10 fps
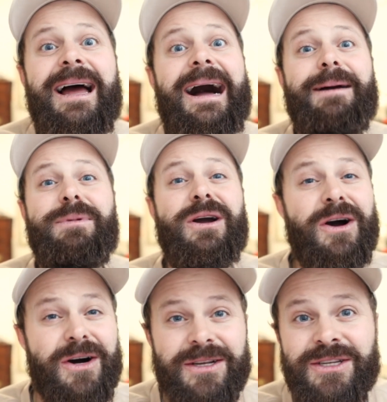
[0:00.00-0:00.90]
I'm
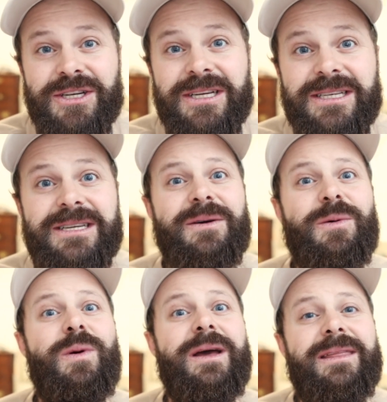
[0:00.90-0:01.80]
conscious
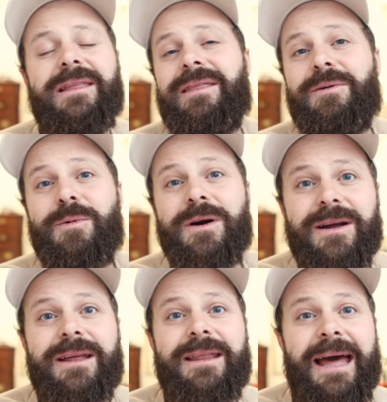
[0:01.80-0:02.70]
with the
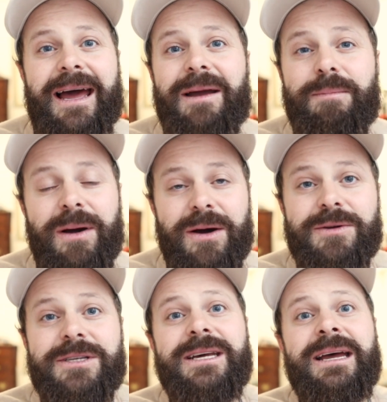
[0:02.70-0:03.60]
work that I
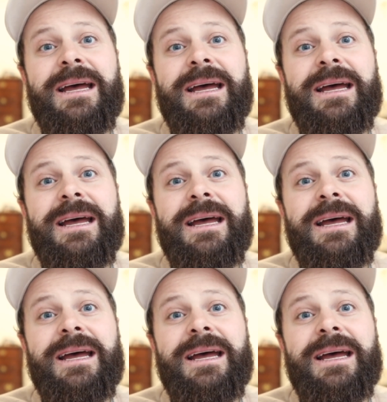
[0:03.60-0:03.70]
post.